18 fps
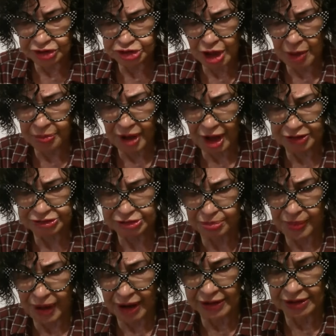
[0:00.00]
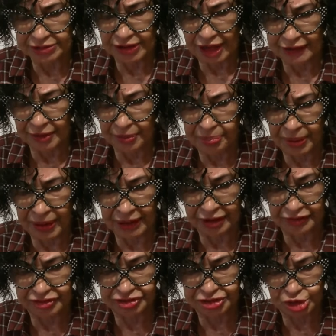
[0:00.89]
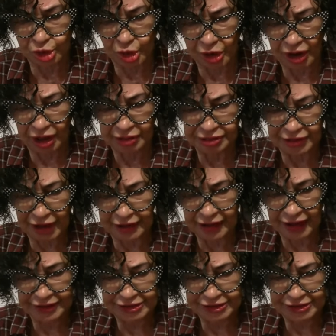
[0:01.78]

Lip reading: subconscious mind is like a bed of soil that